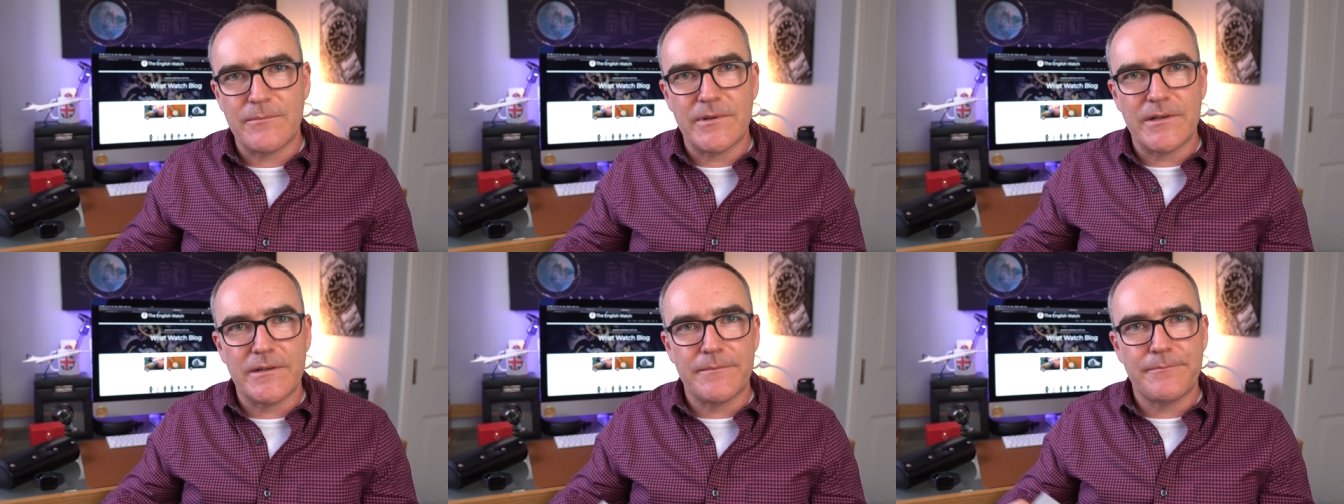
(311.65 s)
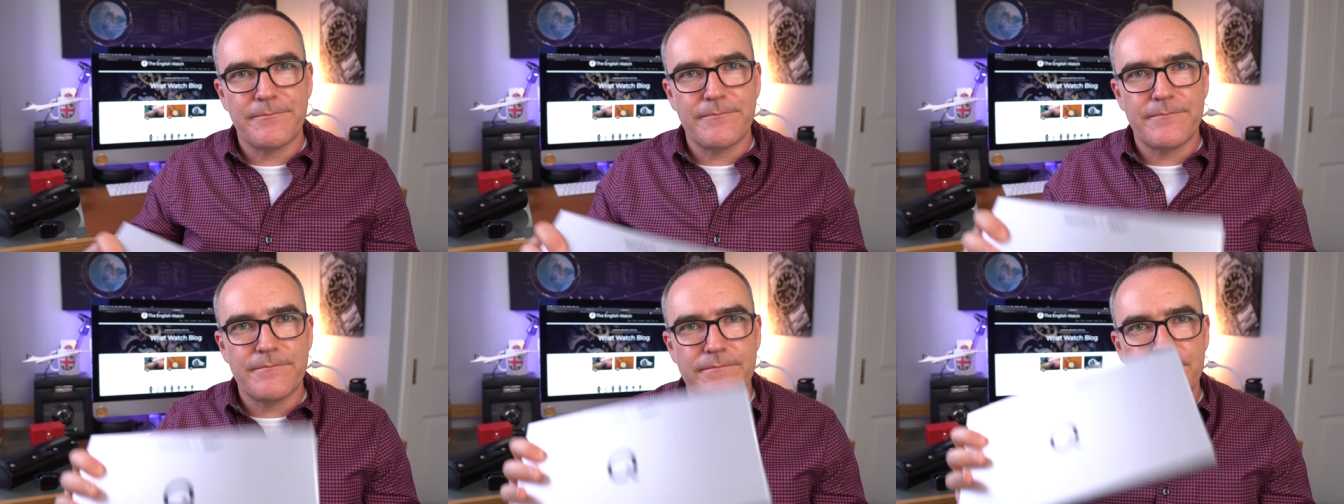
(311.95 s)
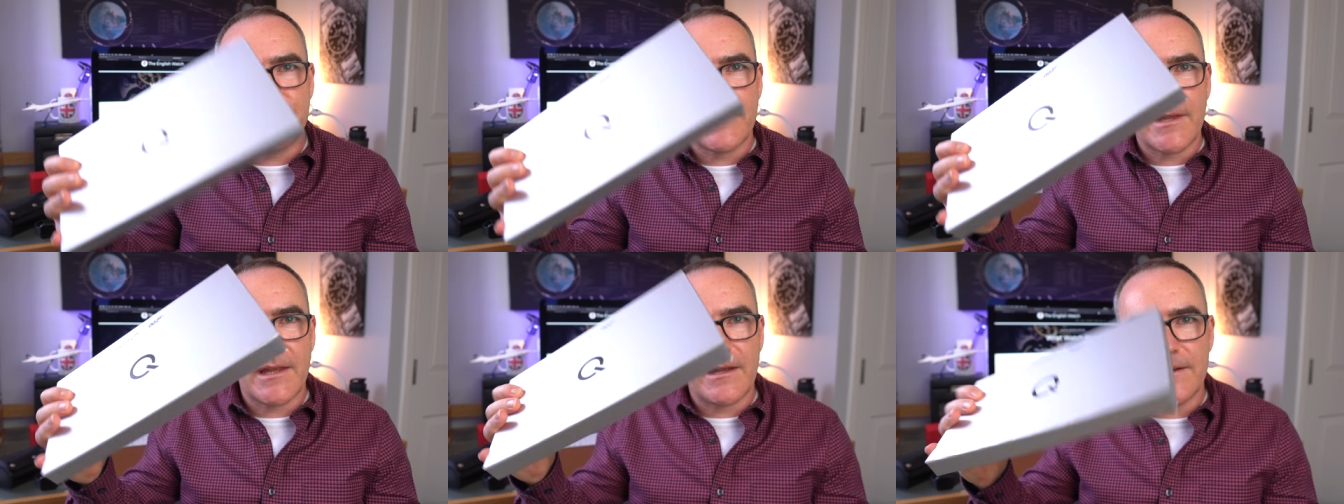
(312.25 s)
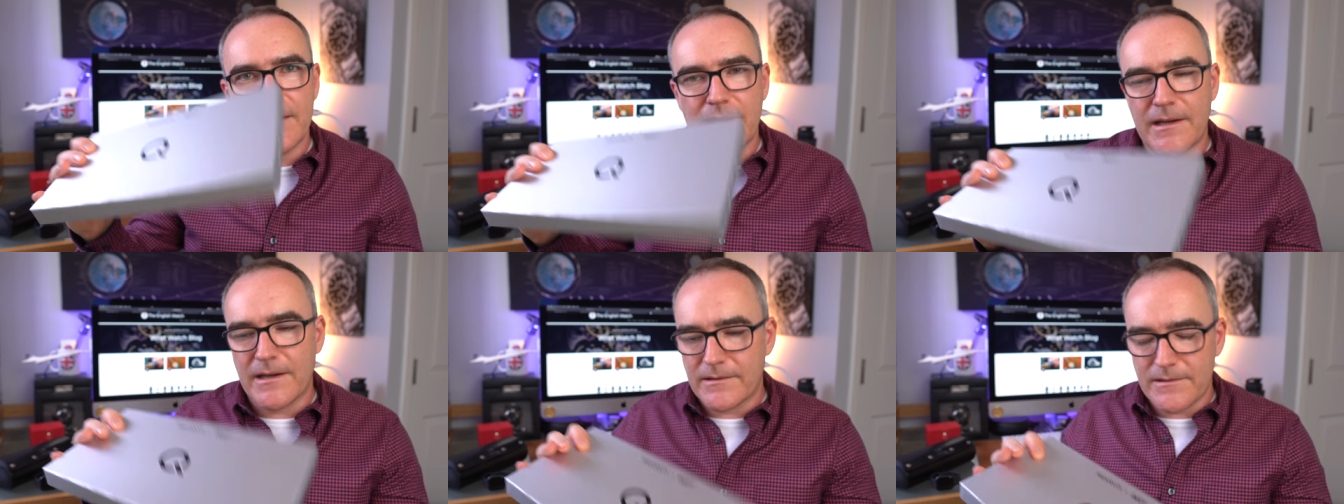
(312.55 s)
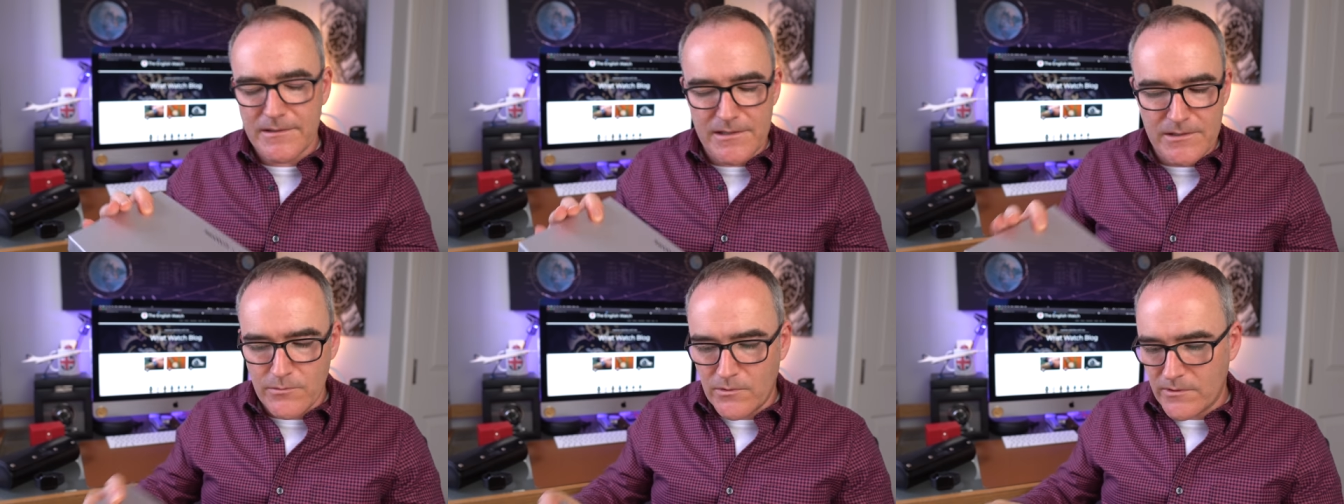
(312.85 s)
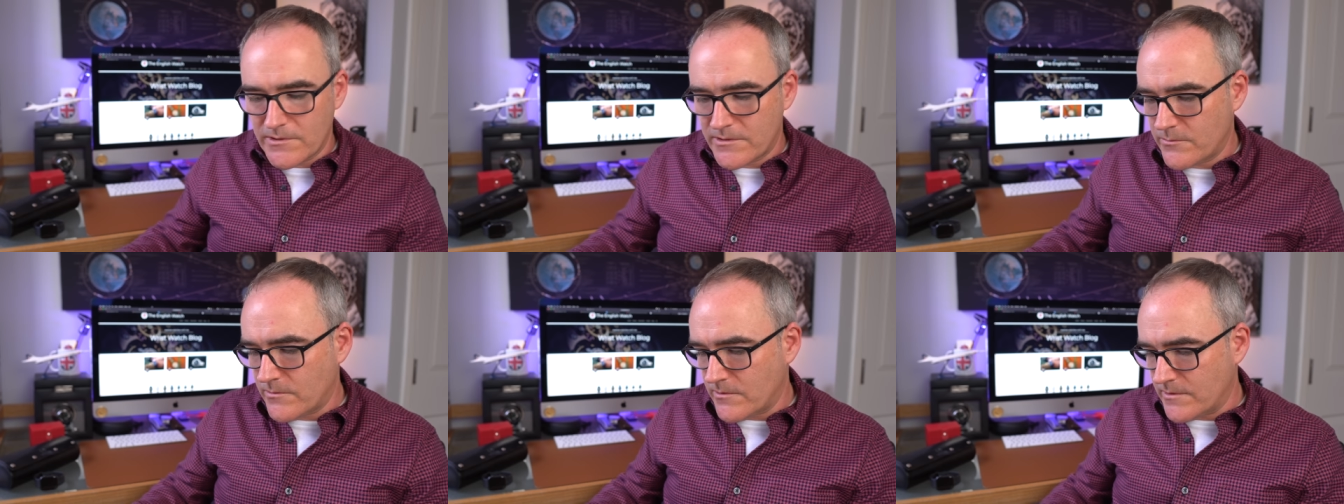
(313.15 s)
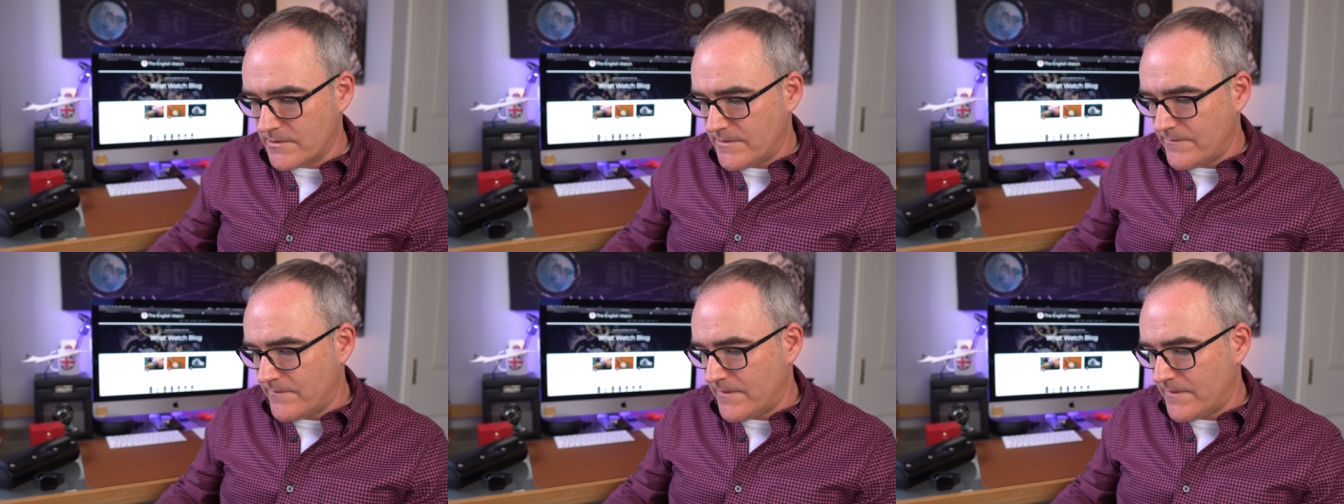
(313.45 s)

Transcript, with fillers: but yeah, swatch watch.